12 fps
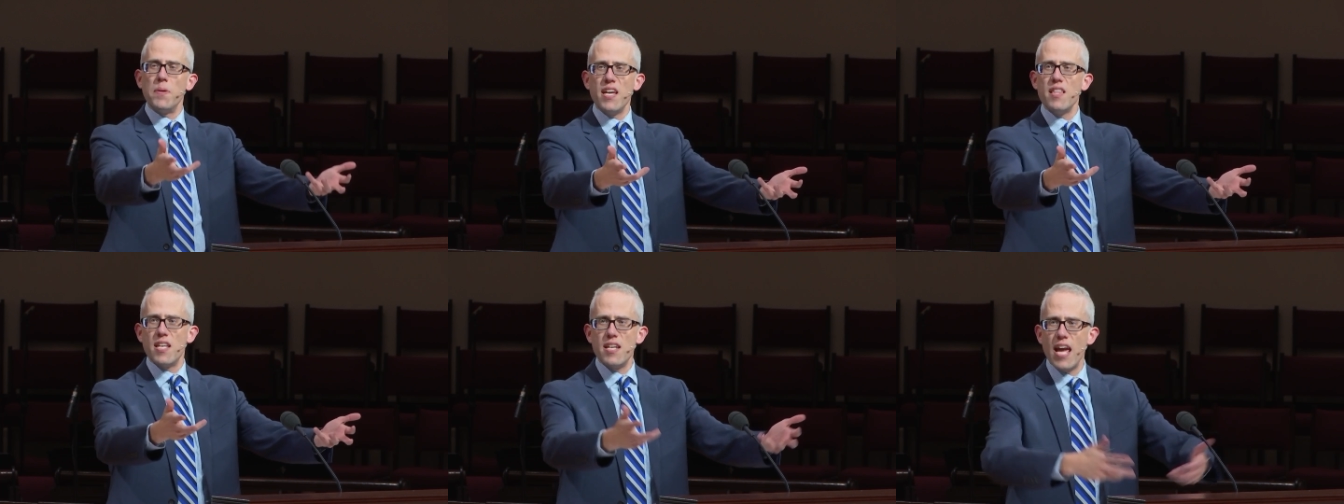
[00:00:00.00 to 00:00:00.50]

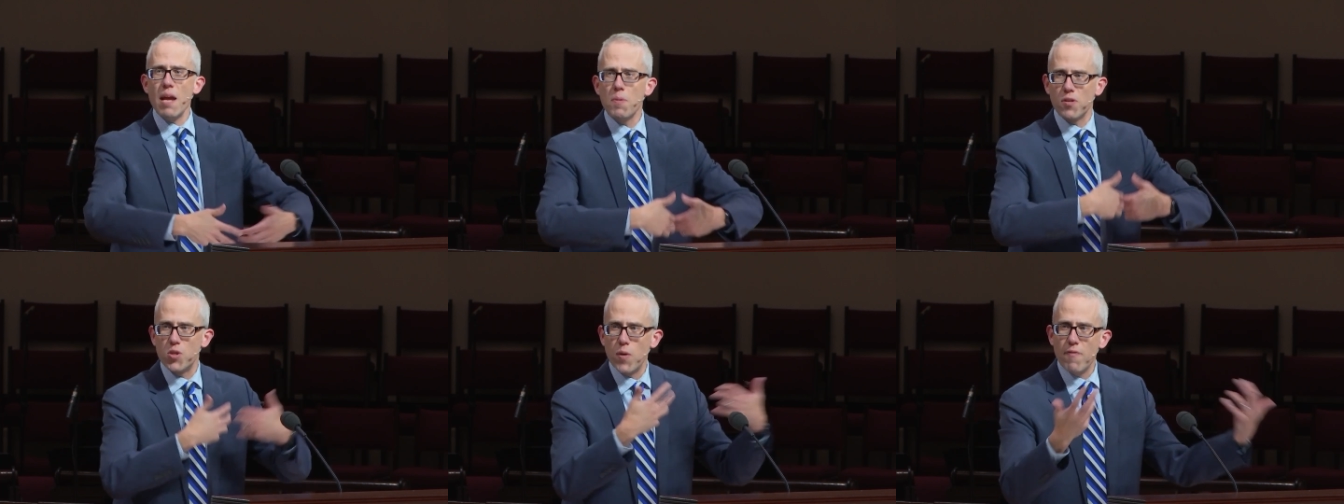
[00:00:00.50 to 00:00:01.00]
be the
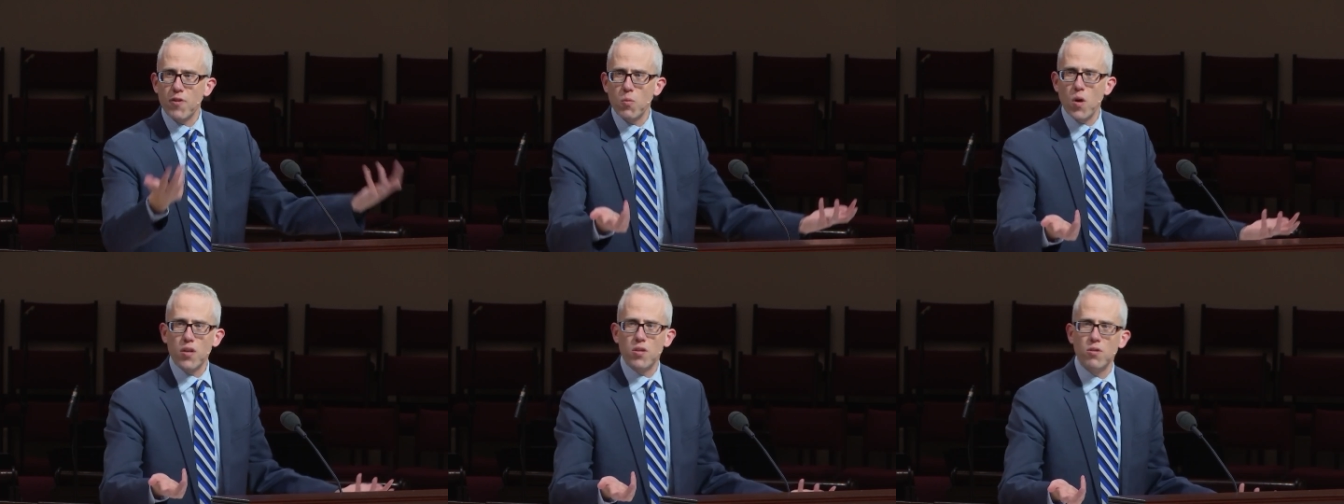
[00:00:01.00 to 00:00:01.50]
neighbor to
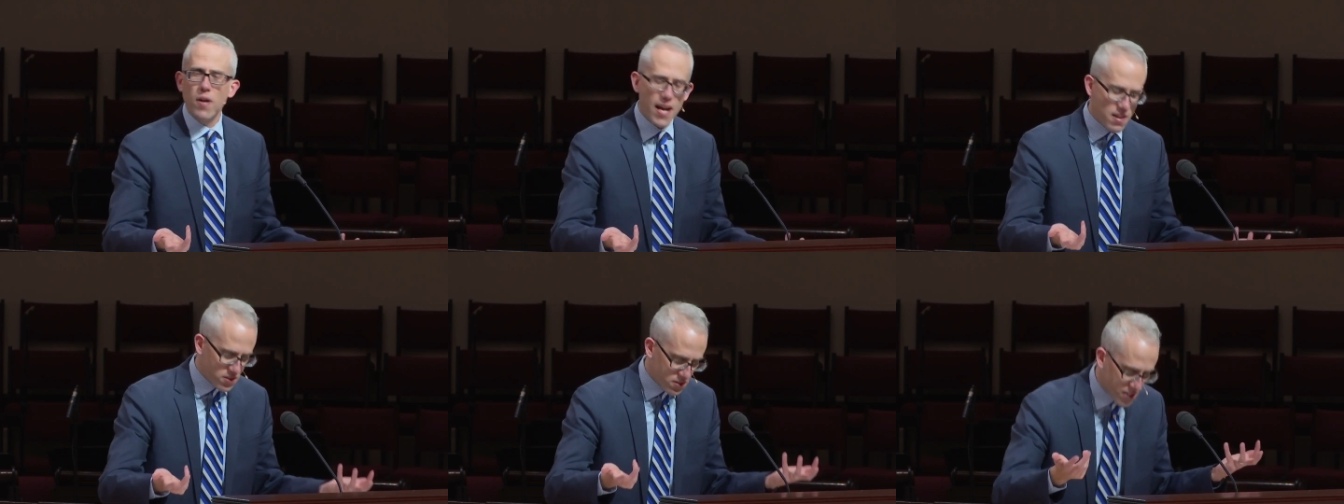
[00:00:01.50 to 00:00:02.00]
everyone who
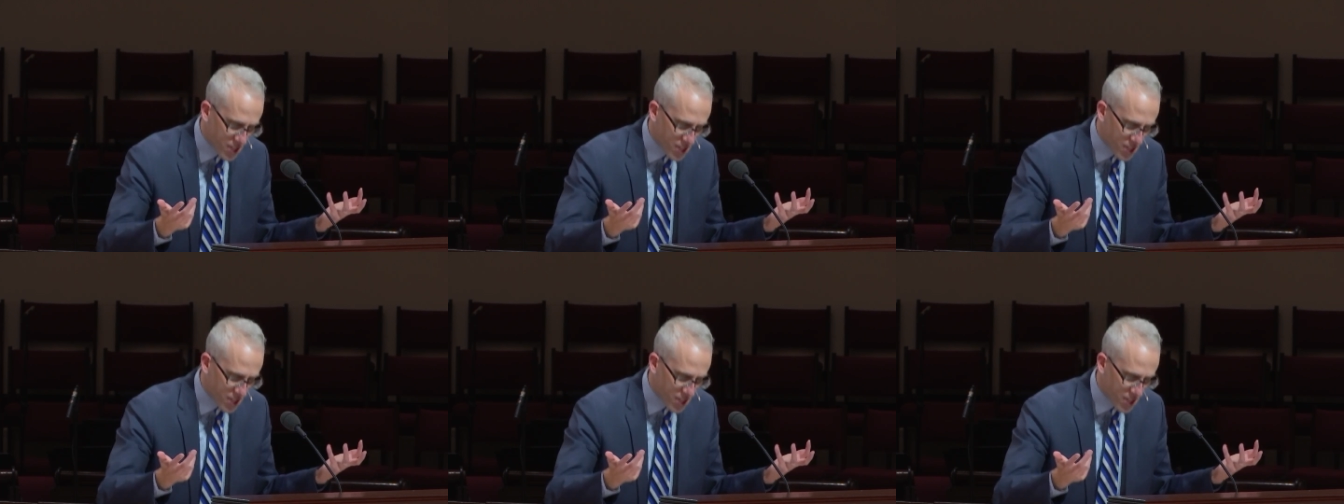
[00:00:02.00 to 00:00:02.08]
has